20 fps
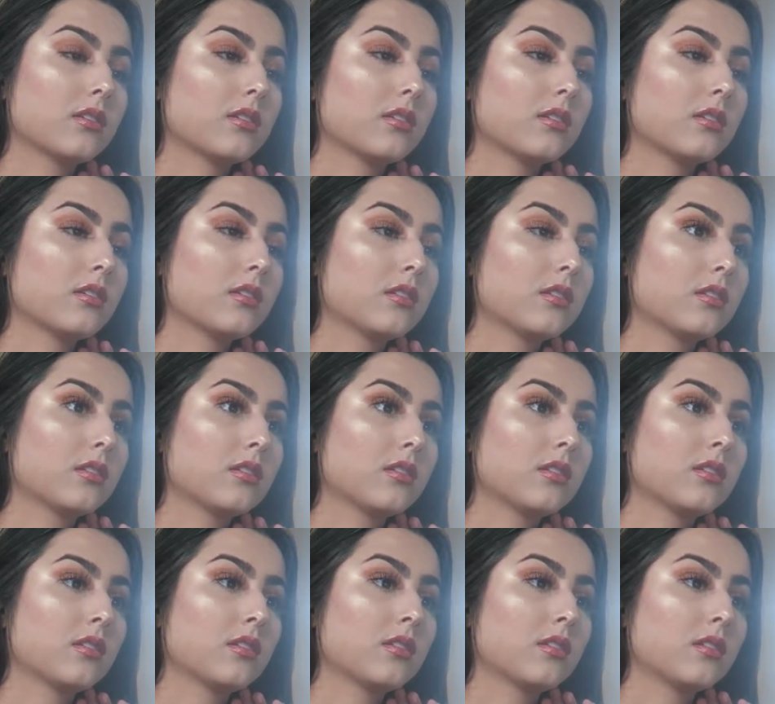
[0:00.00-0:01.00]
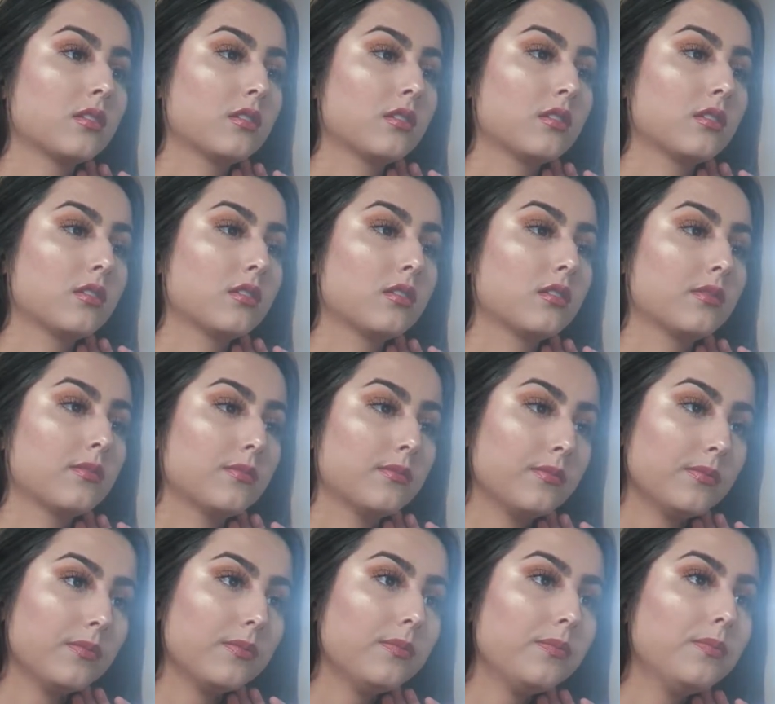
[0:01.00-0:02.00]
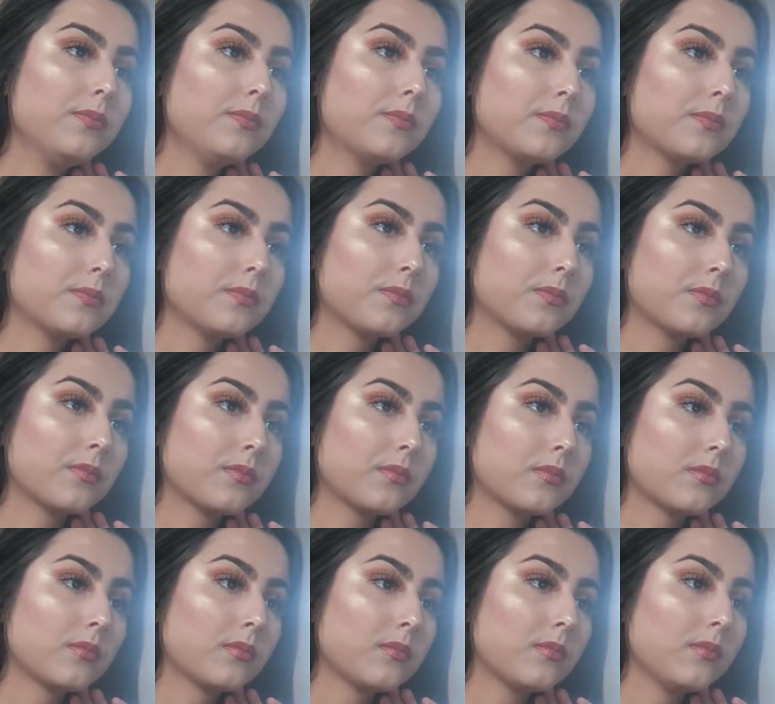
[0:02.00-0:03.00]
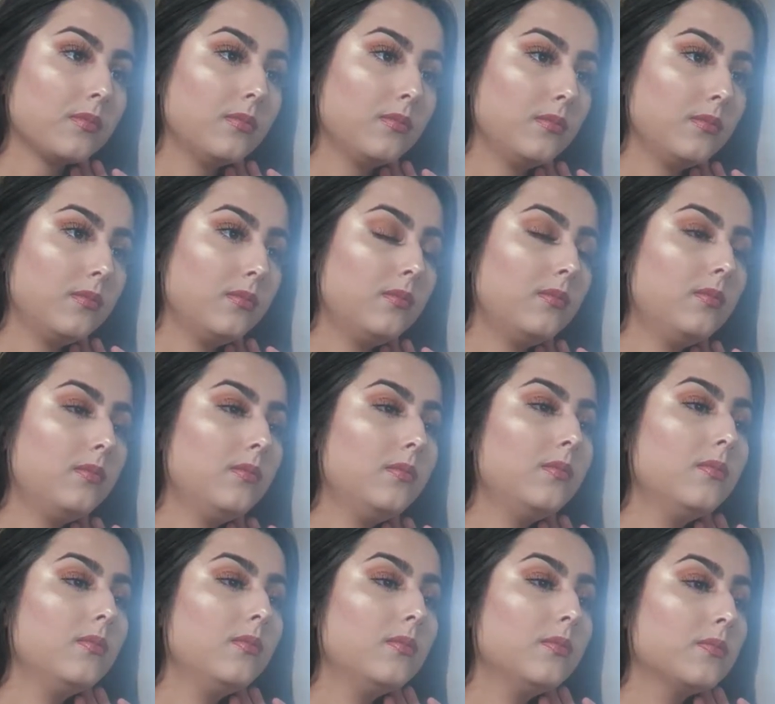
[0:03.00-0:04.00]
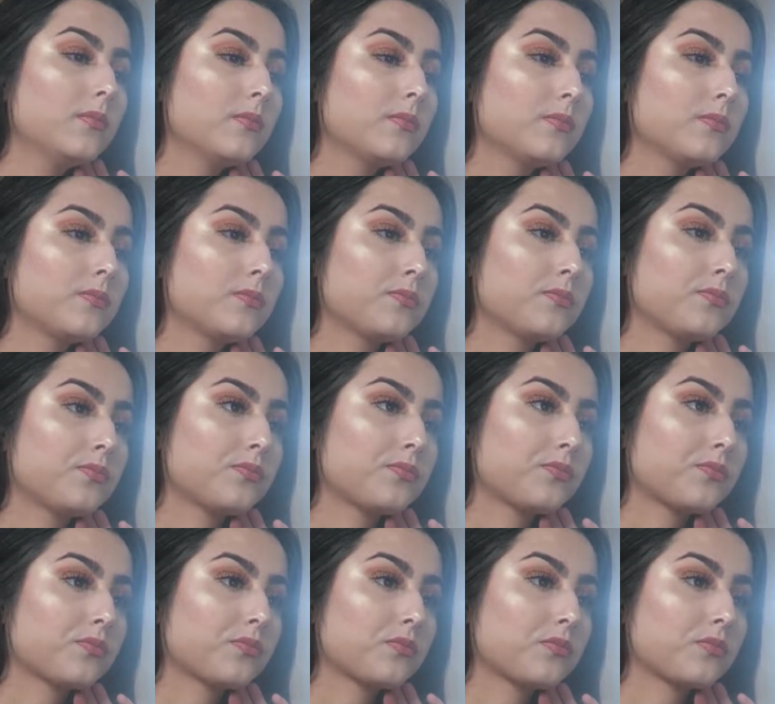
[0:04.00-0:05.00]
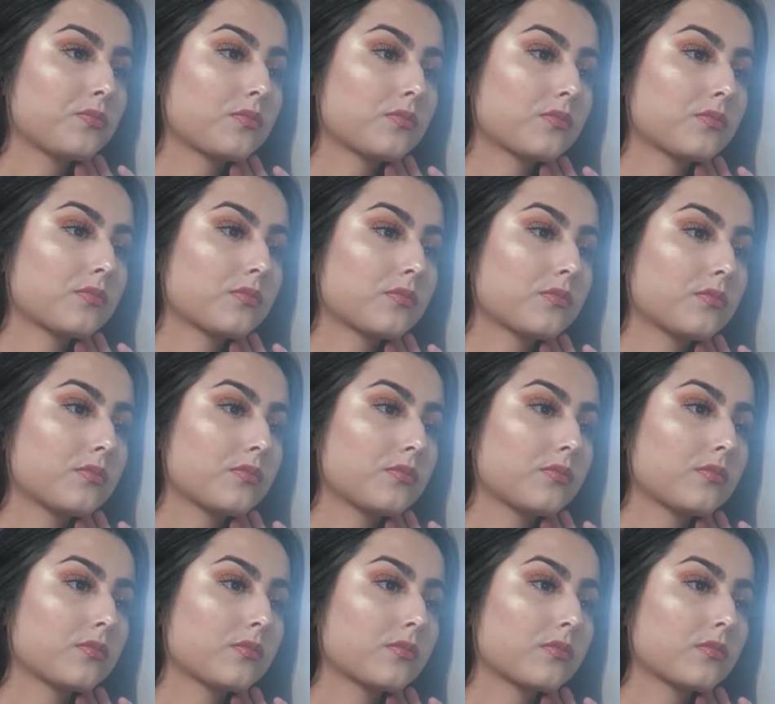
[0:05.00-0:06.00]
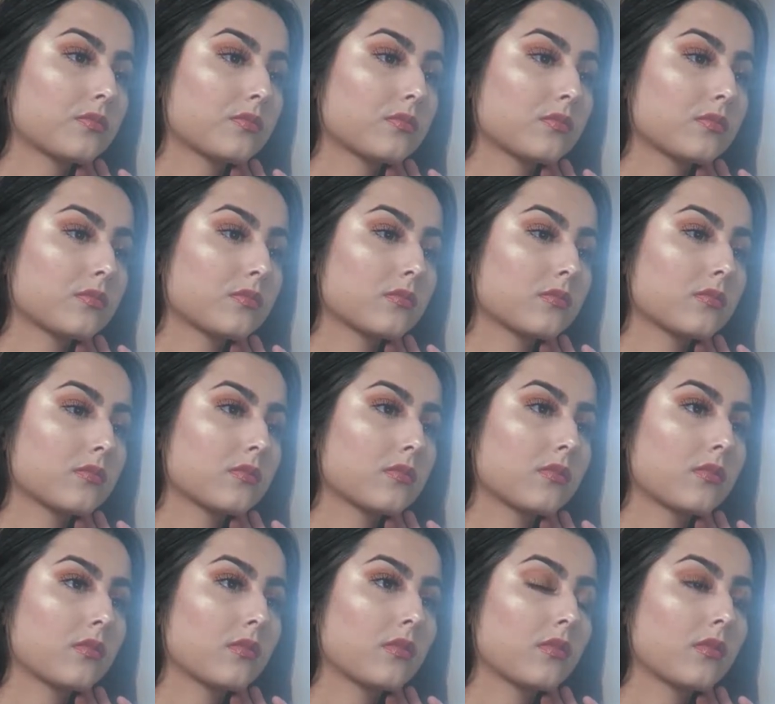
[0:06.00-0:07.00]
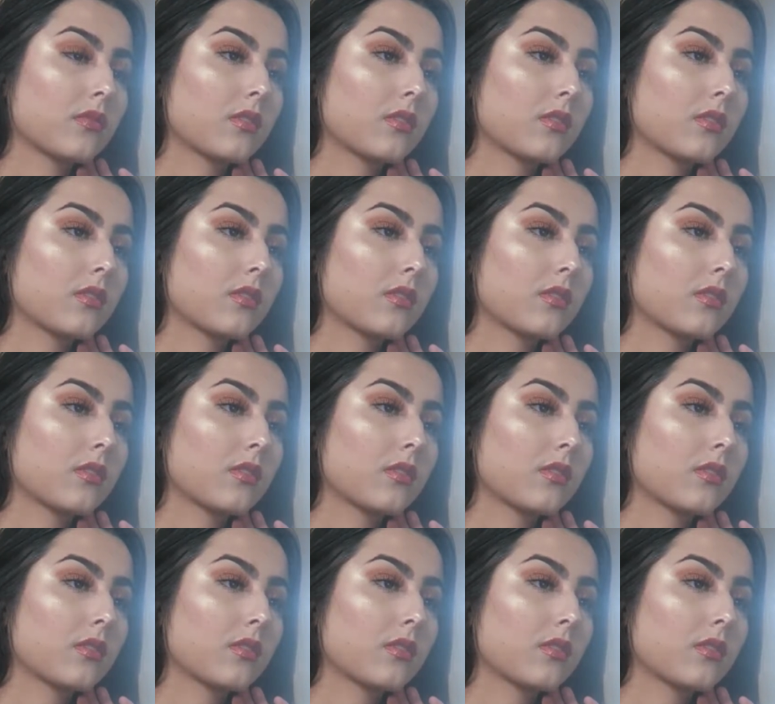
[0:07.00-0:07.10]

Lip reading: No one is speaking in this clip.